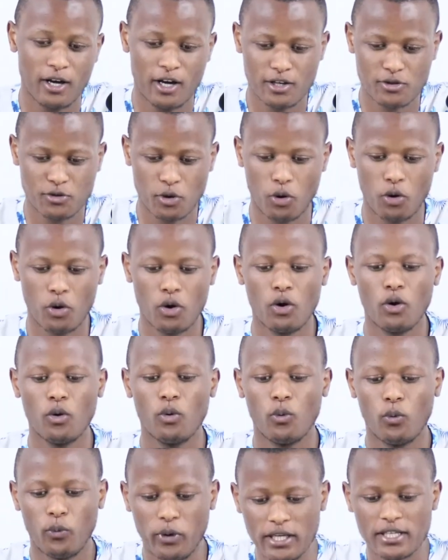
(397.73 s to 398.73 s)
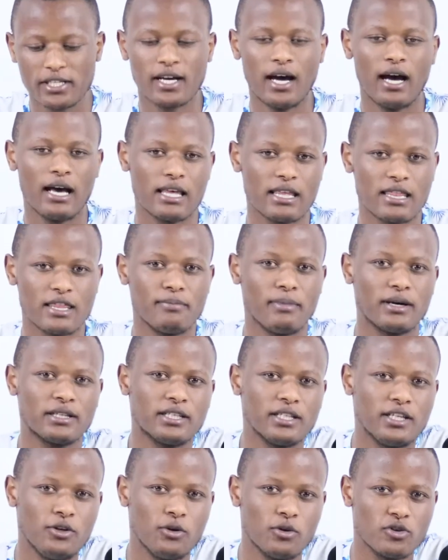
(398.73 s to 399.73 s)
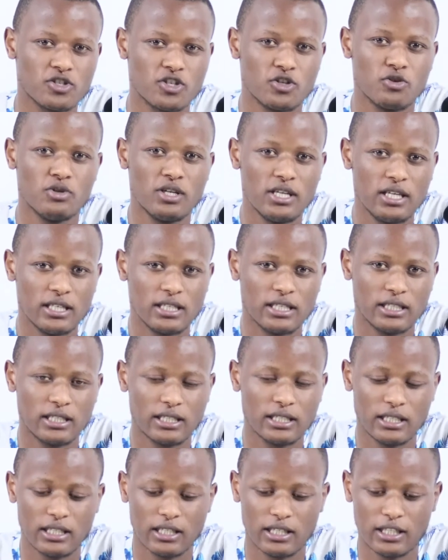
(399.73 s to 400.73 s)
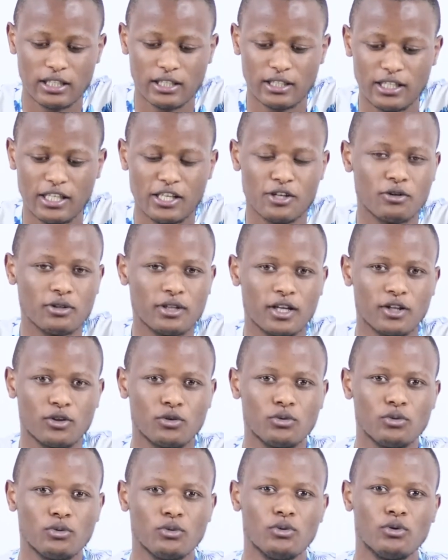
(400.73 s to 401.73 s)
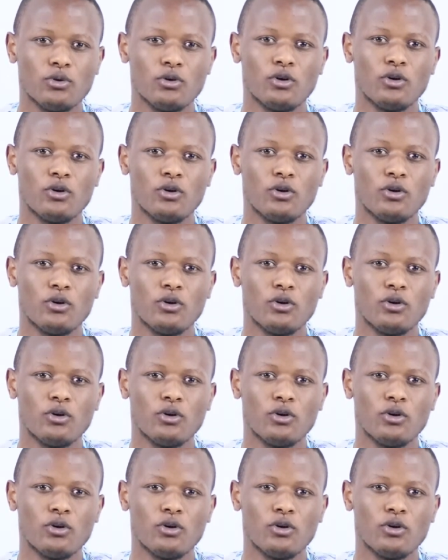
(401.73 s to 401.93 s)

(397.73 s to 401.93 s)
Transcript: so which are the materials you need in order to